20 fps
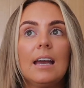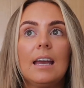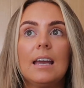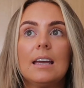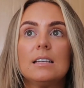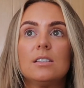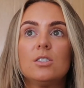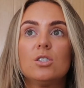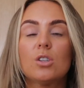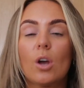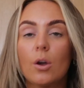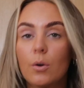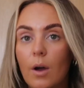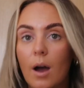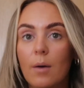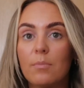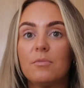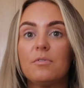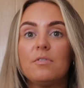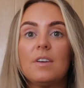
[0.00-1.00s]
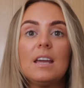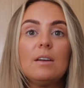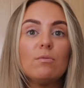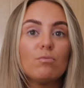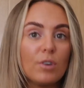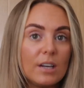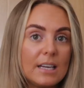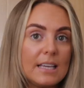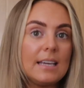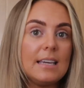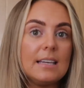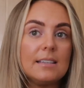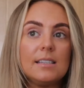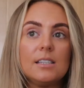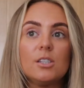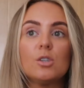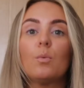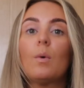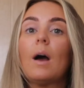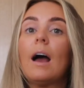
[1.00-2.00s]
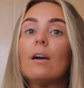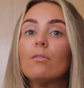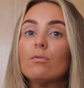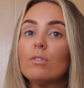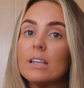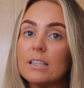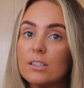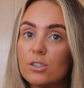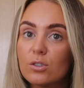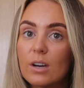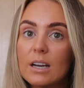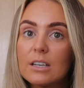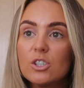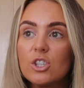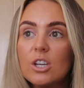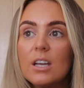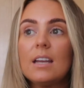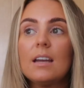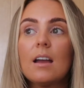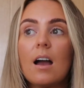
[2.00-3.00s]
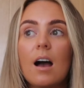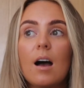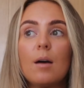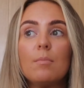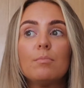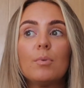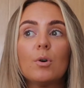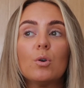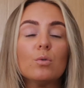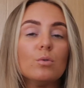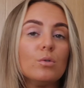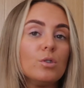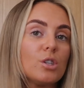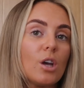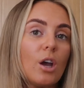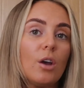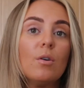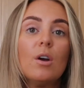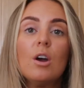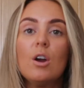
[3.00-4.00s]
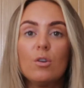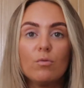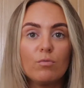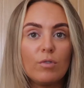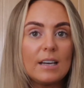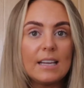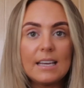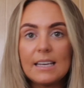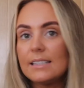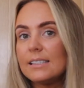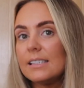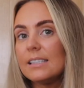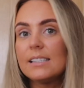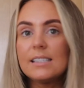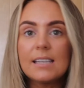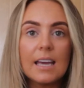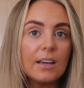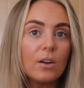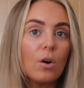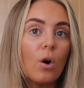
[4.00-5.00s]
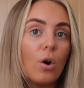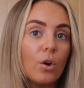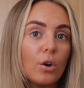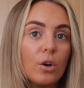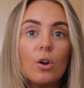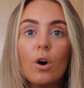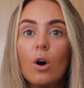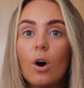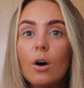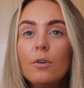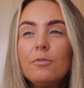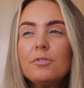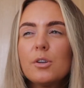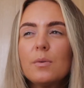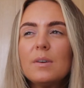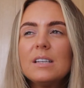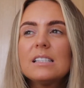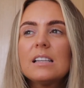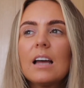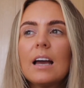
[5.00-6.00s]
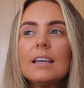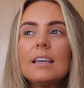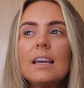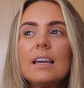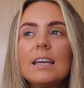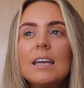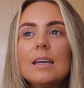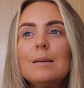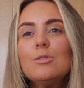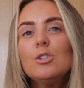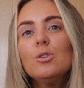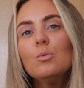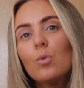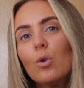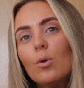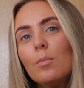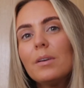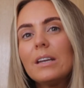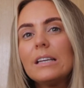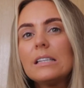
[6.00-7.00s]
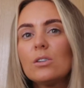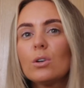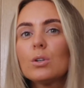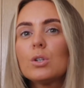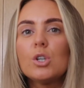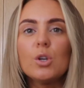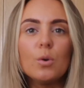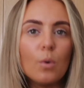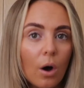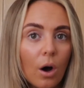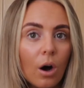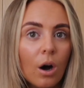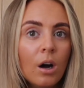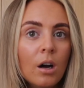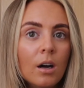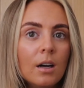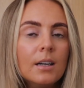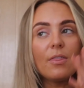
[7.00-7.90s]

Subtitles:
It is so comfy, really easy to wear, really stretchy, but also really easy to take on and off. So it's like, it keeps you warm, but it's not too hot.